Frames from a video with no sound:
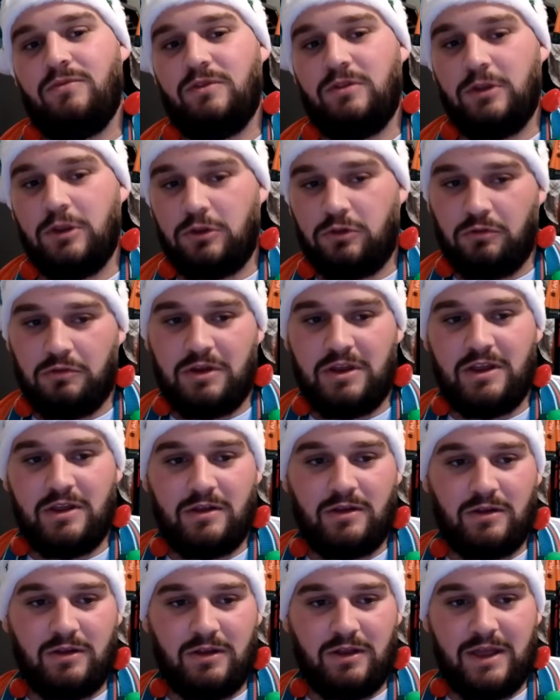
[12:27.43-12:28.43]
the
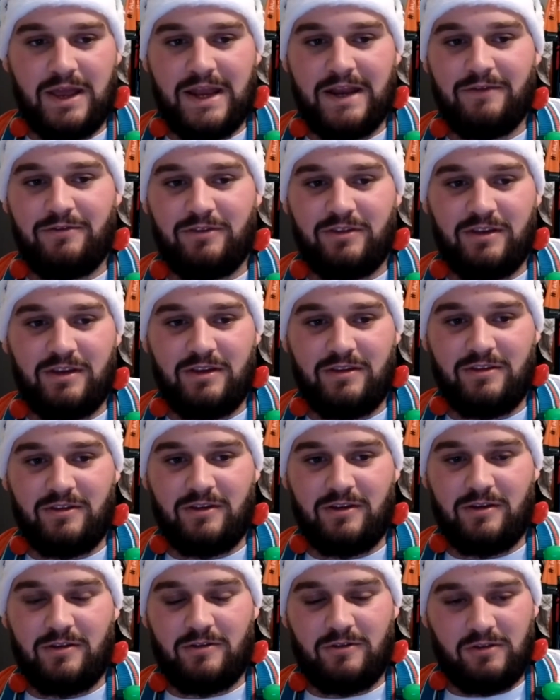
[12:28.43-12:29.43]
three NFC
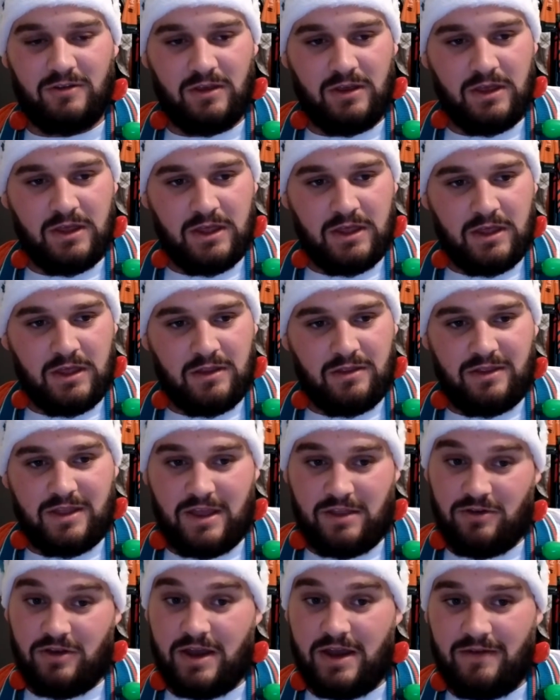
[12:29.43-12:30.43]
seeds.
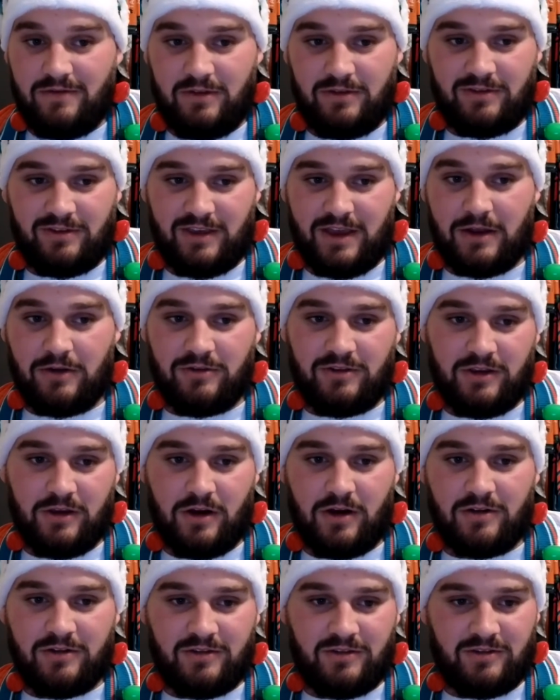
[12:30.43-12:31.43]
Then you have the Seattle
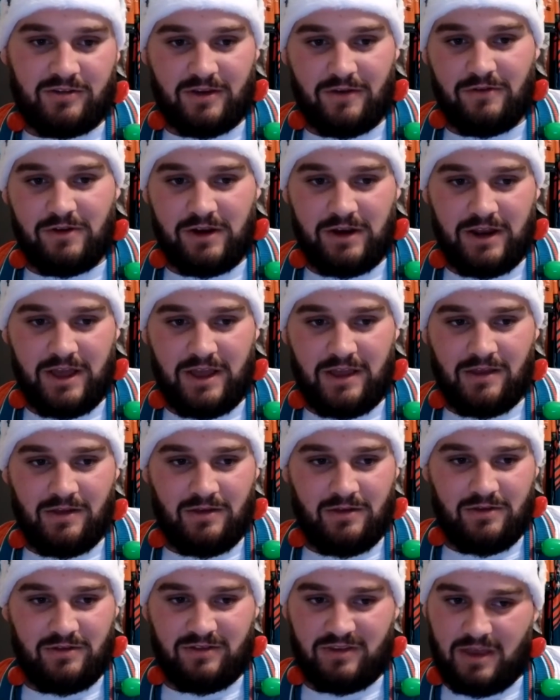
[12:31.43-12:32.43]
Seahawks, 7-8.
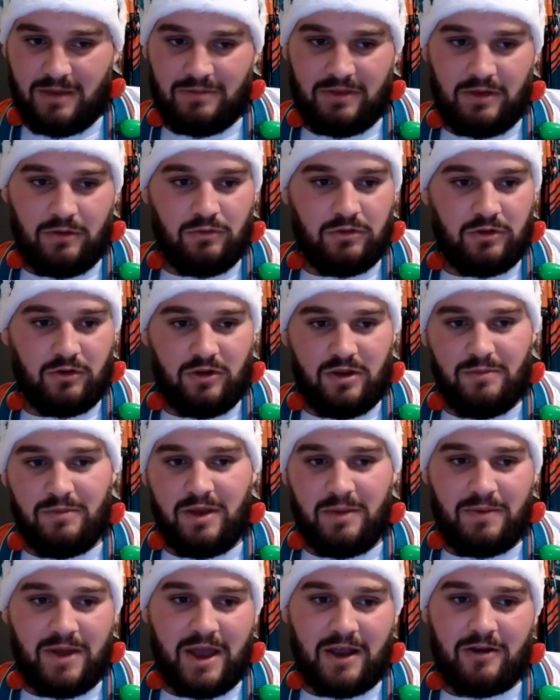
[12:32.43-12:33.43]
Same thing with the Green
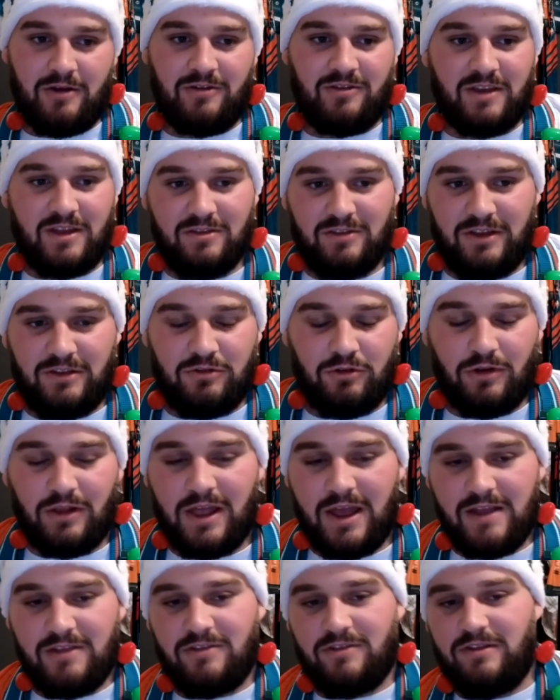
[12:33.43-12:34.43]
Bay Packers and Detroit
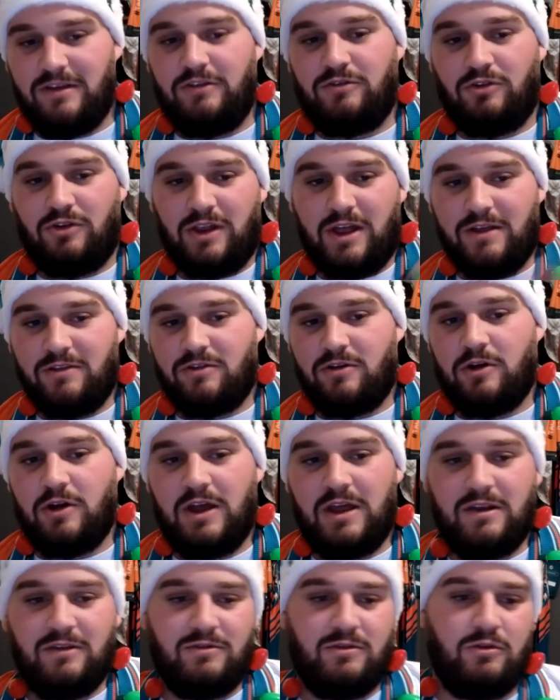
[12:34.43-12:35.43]
Lions. Detroit Lions are
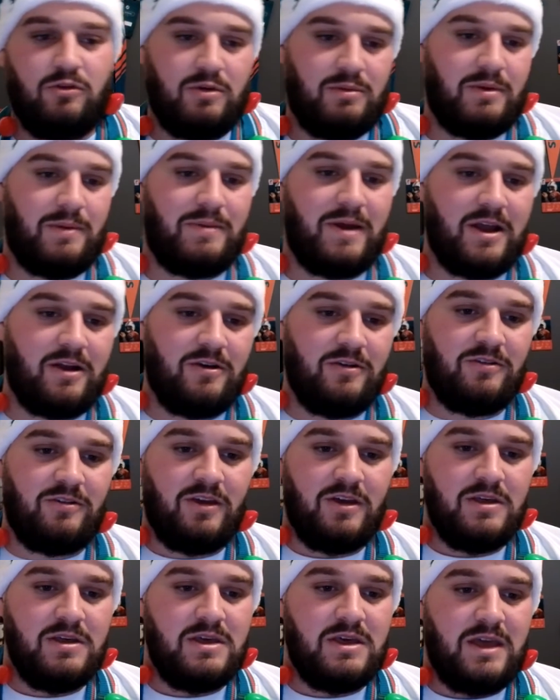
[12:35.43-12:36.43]
ahead of the Green Bay Packers.
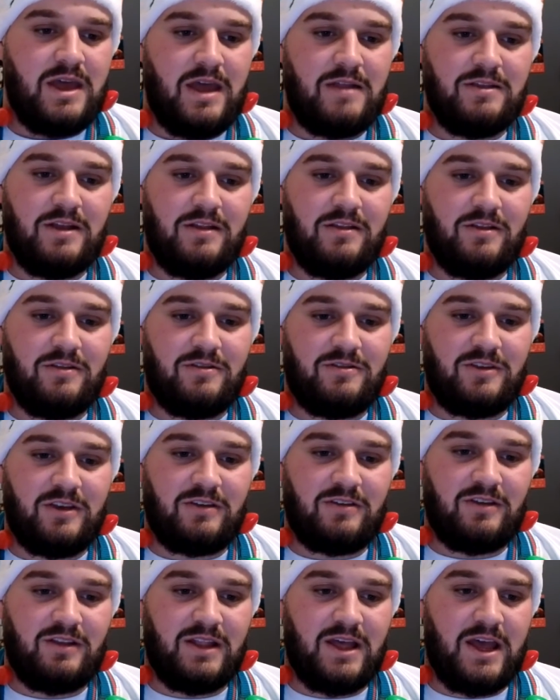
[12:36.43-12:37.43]
And then the
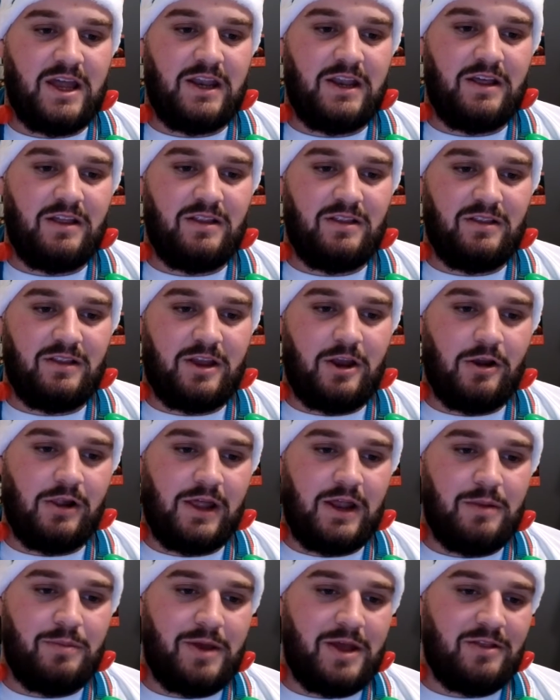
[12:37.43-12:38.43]
6-9
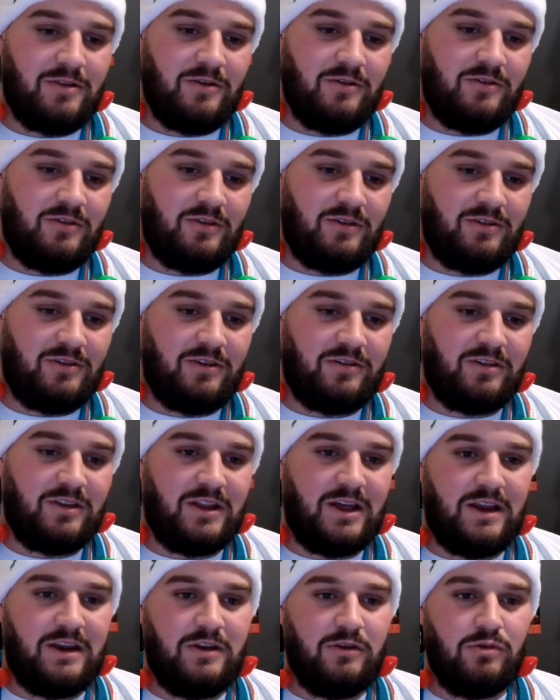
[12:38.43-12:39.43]
Carolina Panthers,
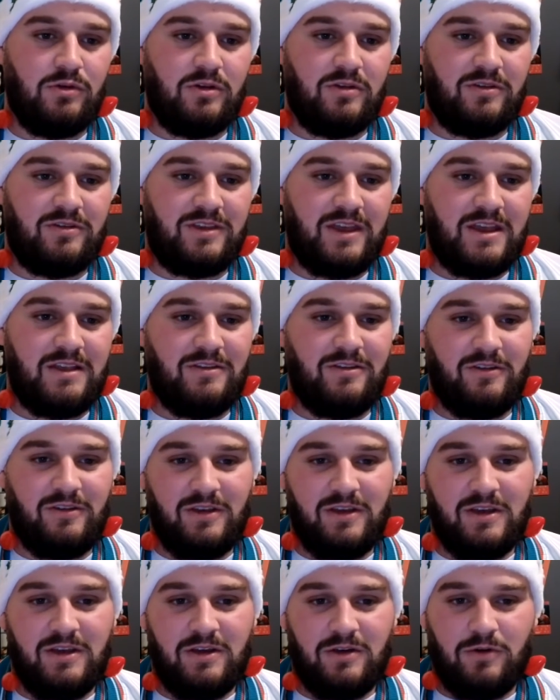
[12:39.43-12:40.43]
6-9 New Orleans Saints,
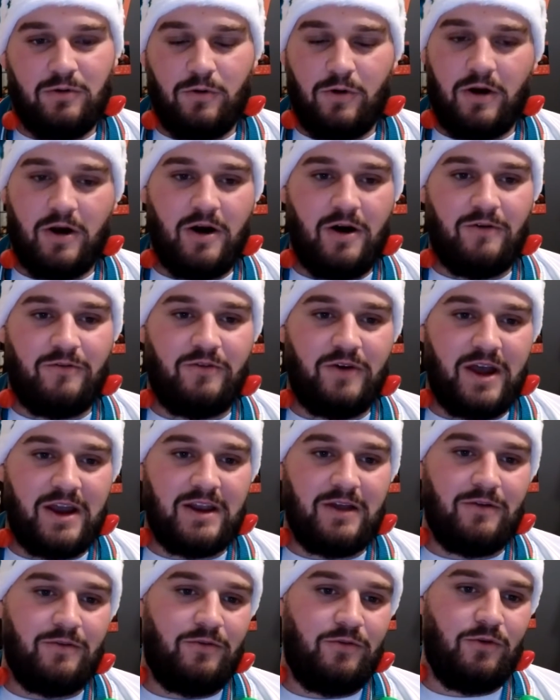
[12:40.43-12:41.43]
who are all
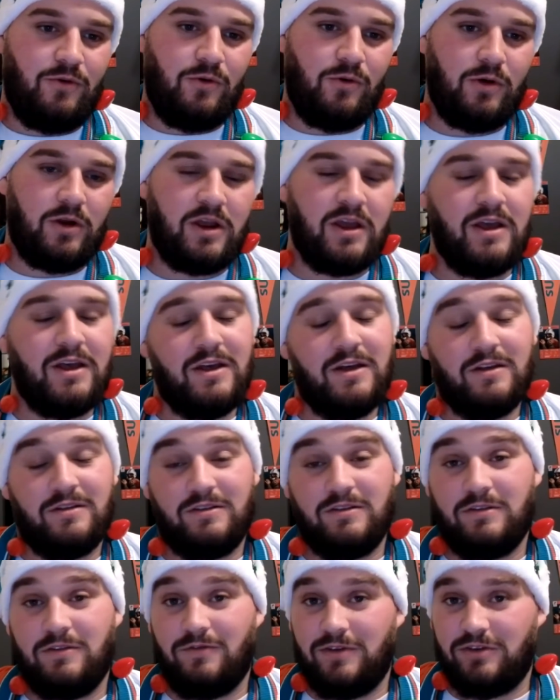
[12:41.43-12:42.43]
fighting for
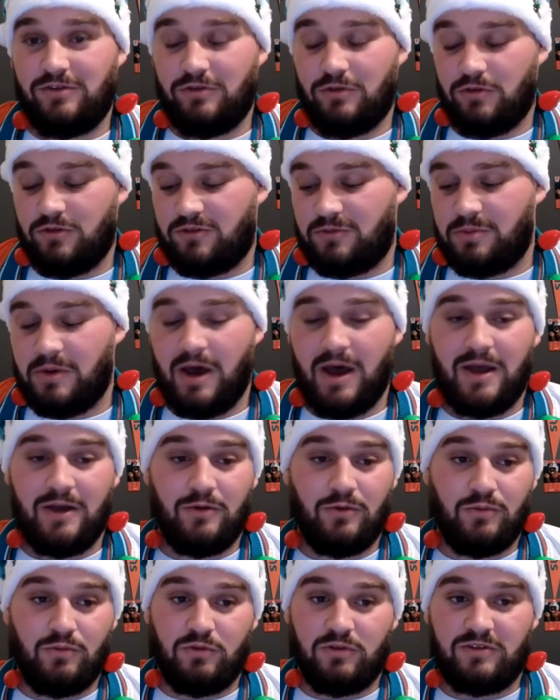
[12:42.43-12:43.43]
the divisional spot.
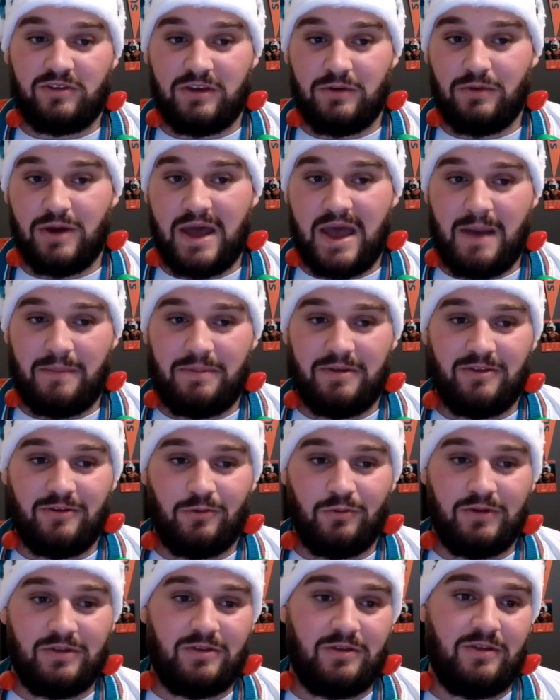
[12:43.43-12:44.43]
We'll see what happens
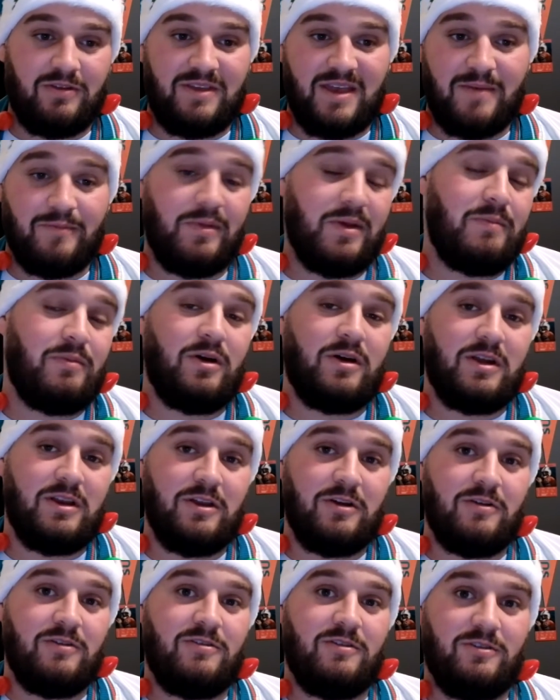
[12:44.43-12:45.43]
with the Tampa Bay
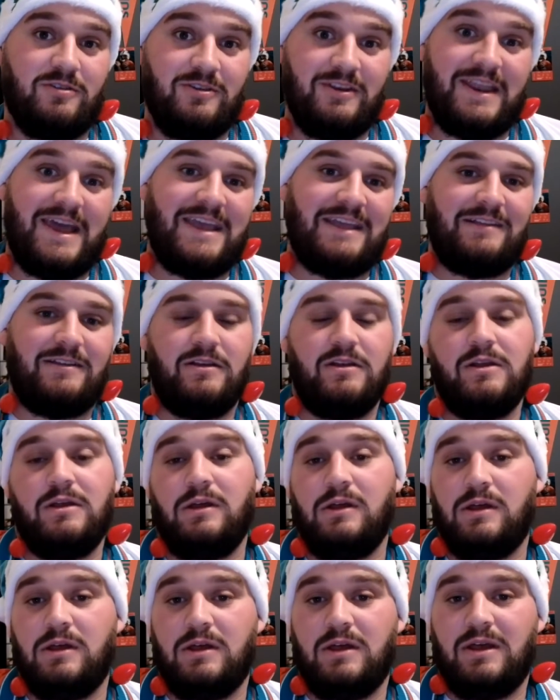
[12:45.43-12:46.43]
Buccaneers tonight.
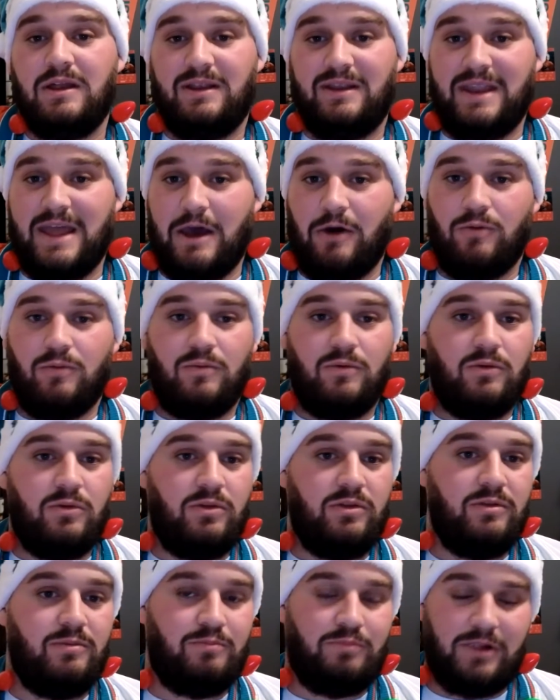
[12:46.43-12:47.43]
Now,
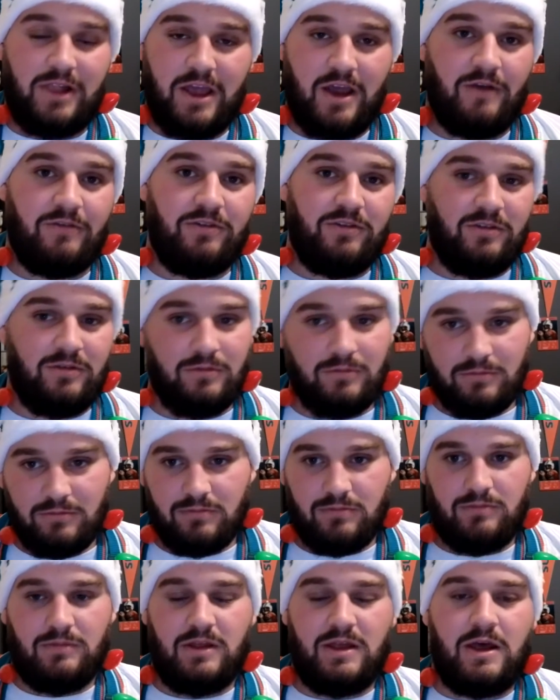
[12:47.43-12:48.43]
playoffs
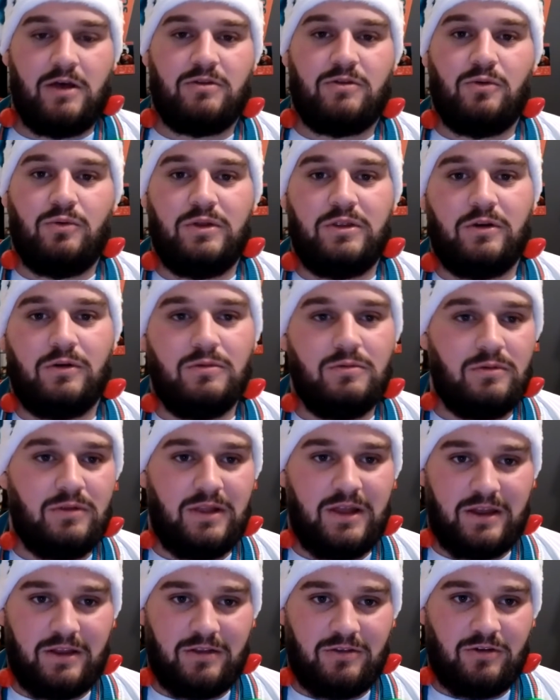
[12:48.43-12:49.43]
out the window,
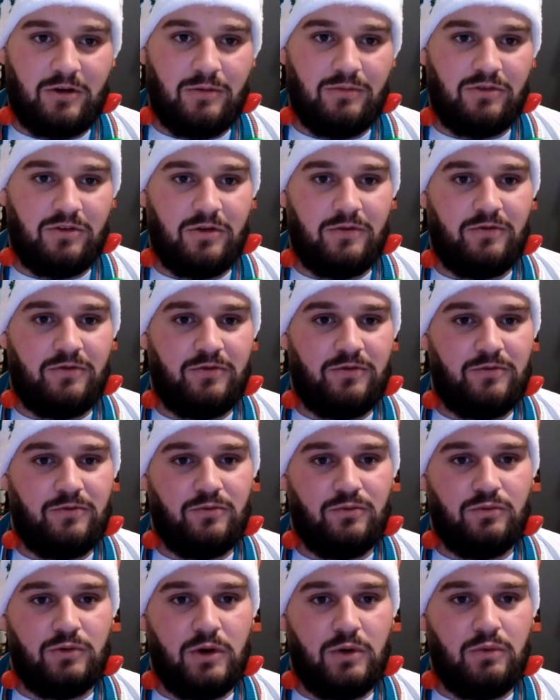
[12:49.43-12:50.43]
like in terms of
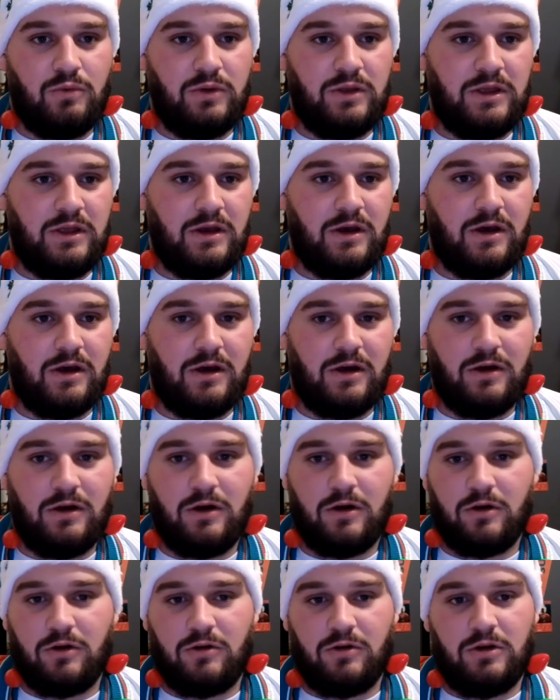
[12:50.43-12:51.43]
what we
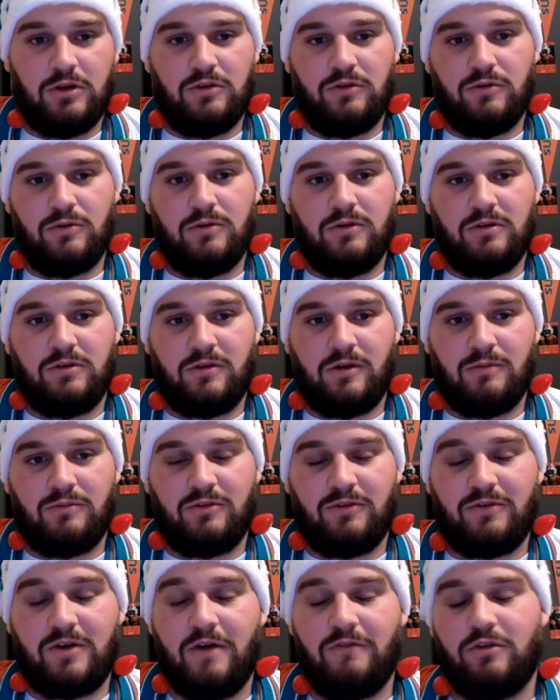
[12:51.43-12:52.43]
are going to do in terms
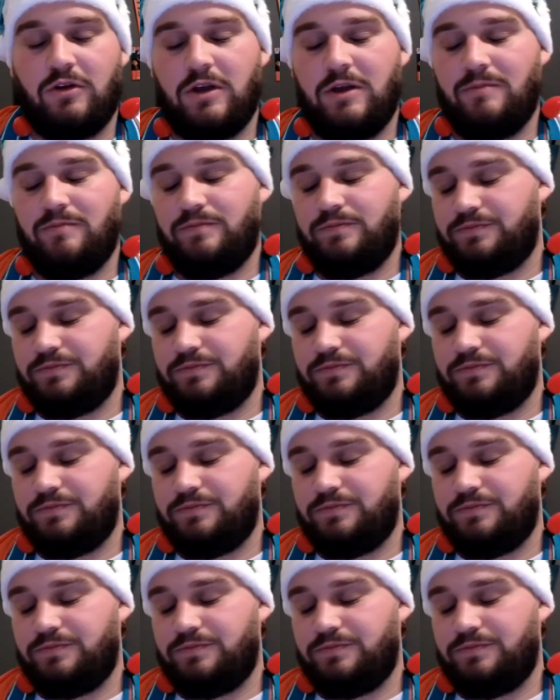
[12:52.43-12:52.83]
of covering it.